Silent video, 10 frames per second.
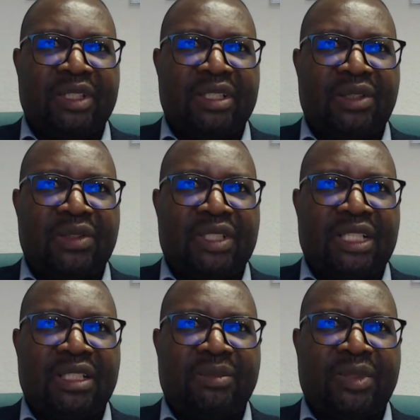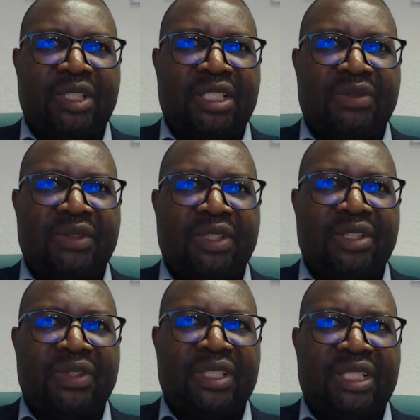It looks like the policies for the
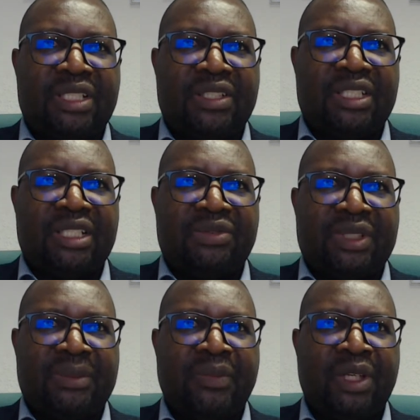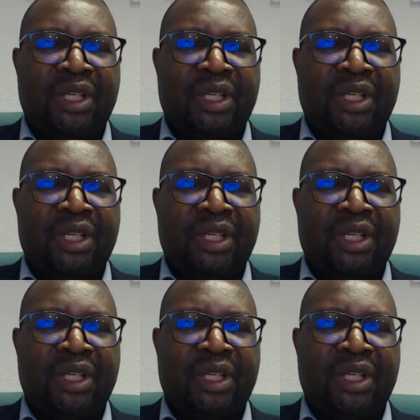universities differ.